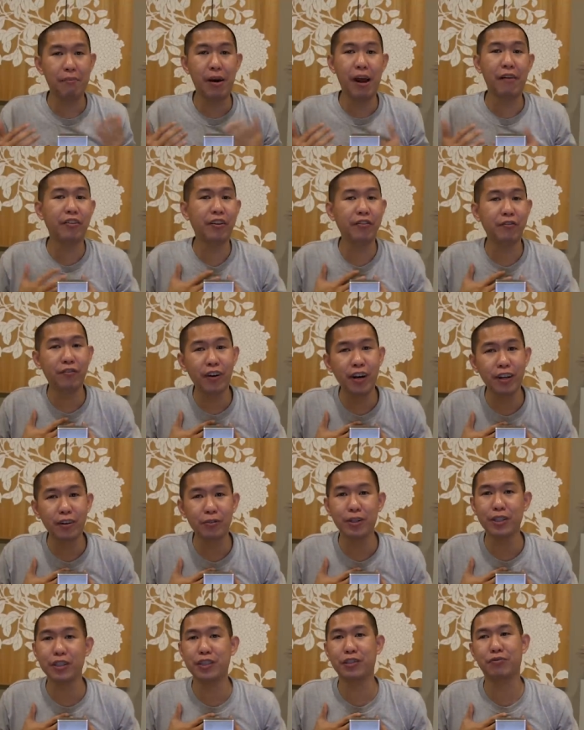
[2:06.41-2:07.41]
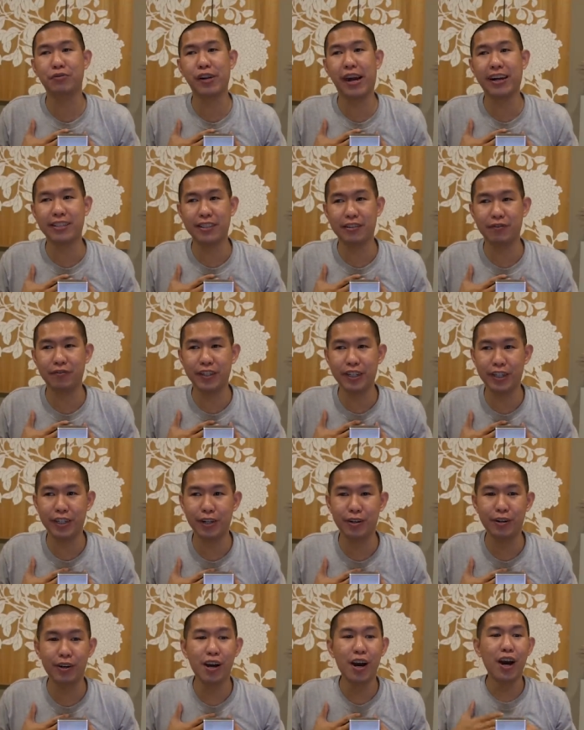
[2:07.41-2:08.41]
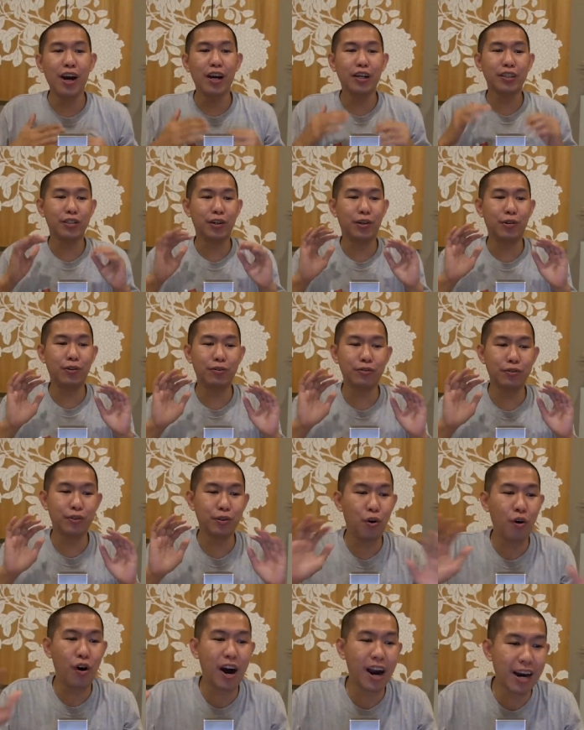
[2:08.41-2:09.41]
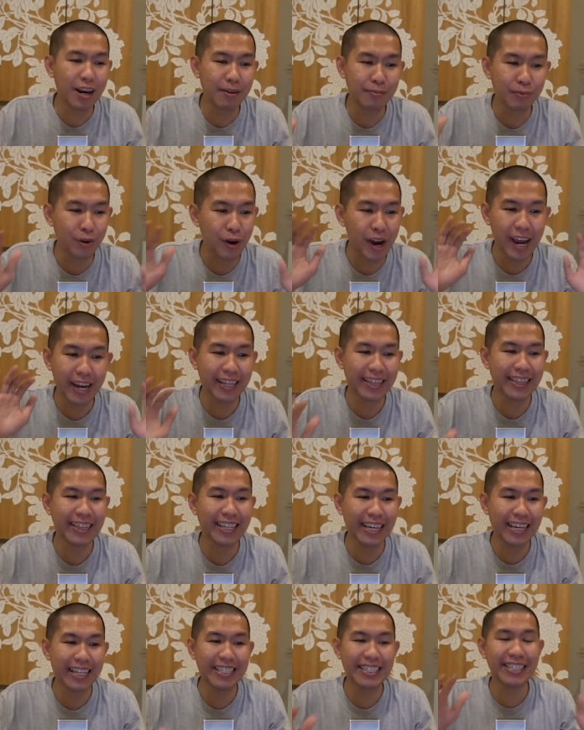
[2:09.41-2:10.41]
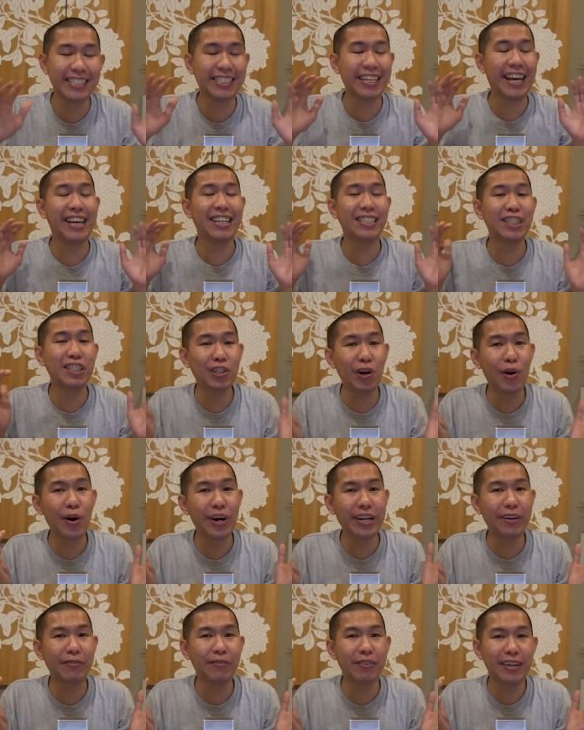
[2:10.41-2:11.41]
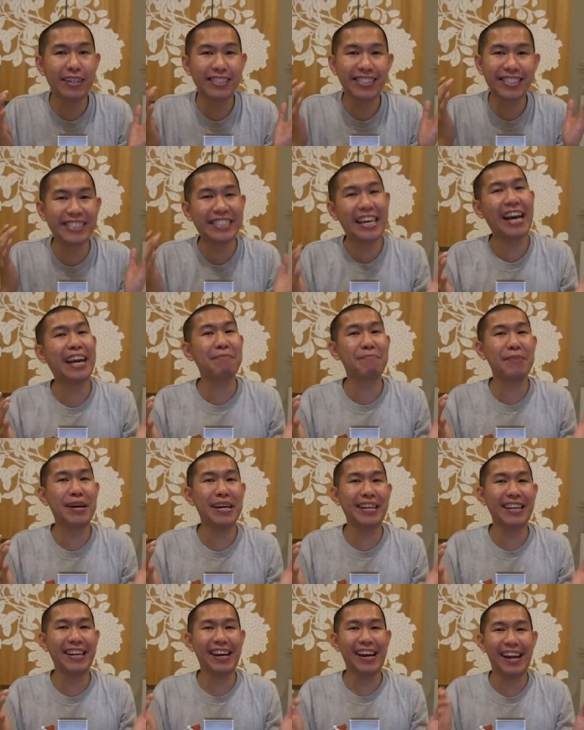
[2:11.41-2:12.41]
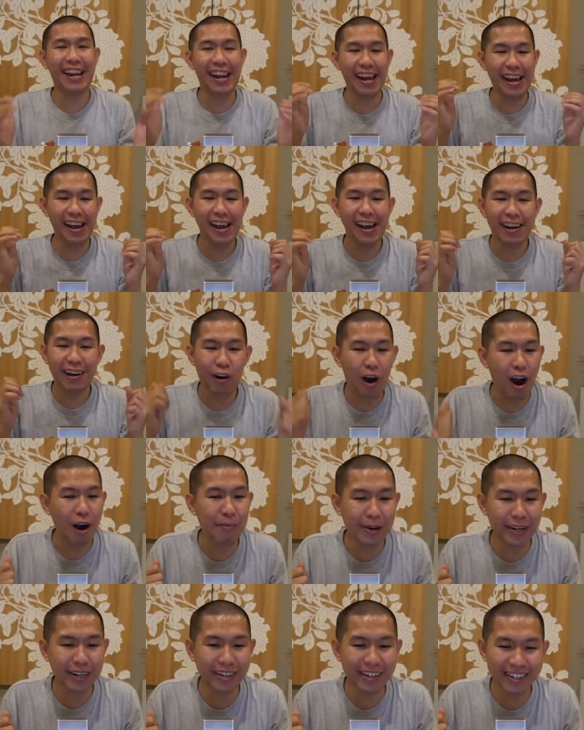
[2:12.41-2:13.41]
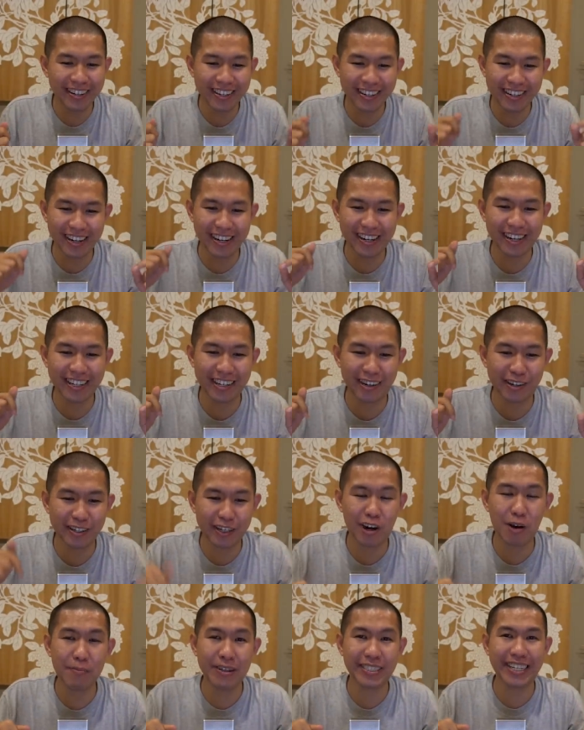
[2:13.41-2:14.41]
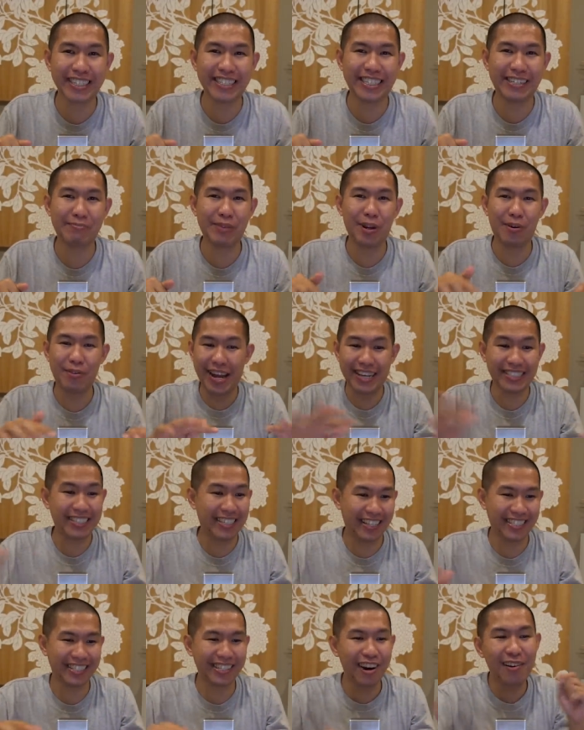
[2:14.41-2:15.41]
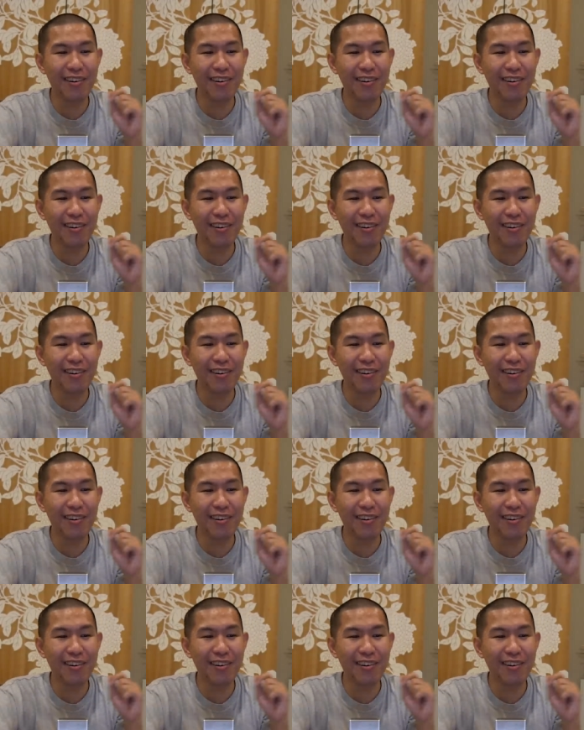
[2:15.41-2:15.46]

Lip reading: I'm having fun doing this reaction video. So no harm, no anything. Just enjoy the segment and comment on the comment section below. That's it.